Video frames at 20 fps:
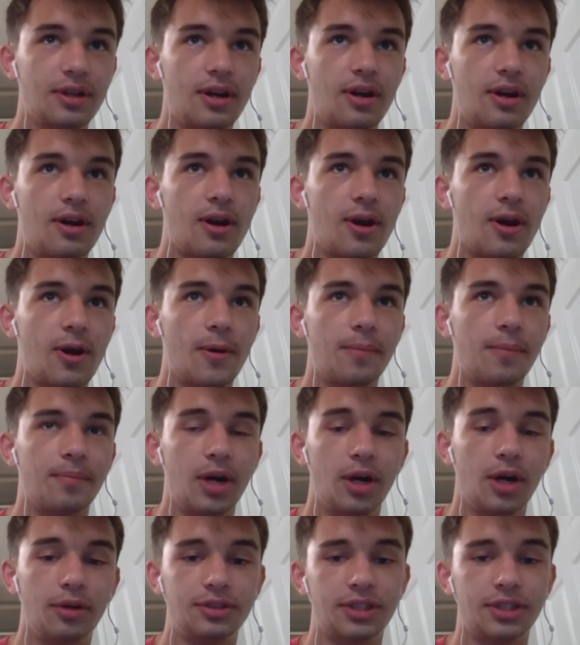was
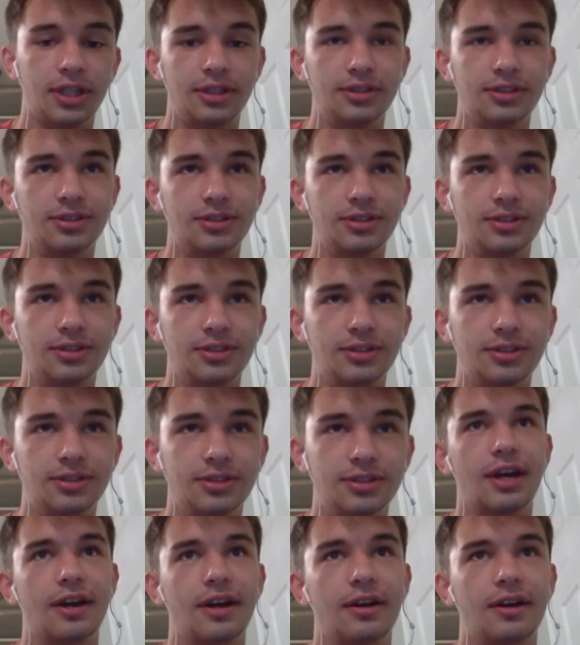hotels
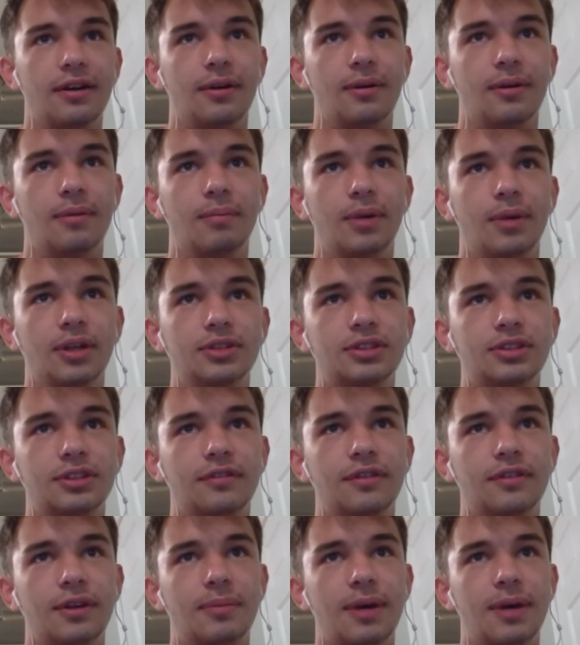that most of
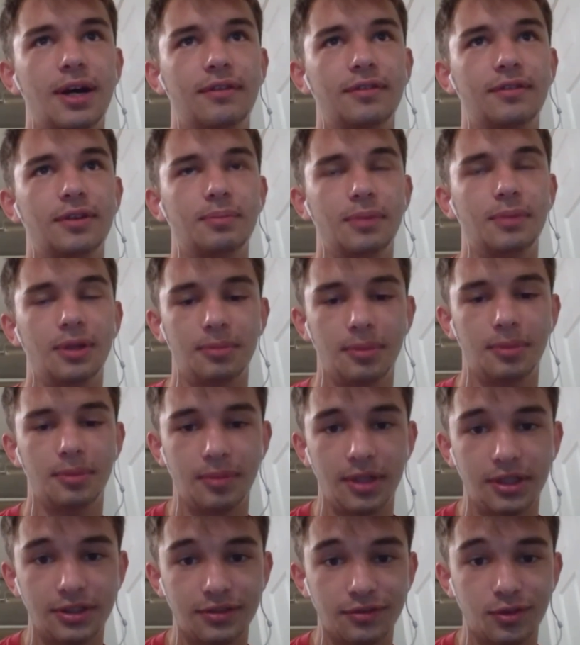them have a minimum
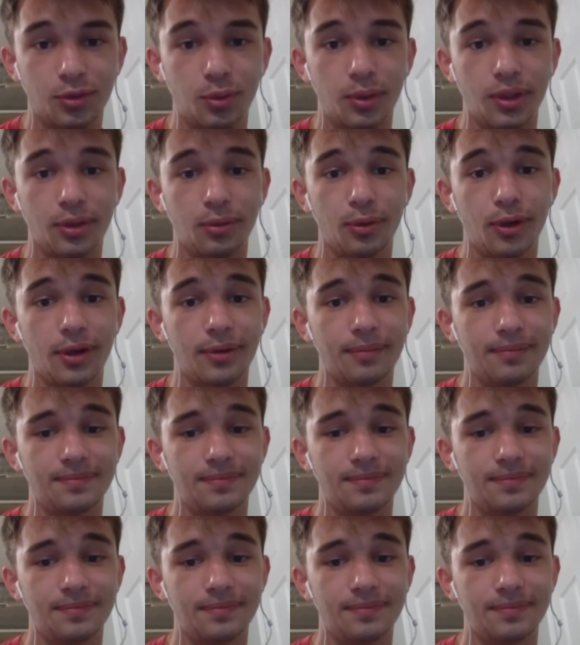age of 21.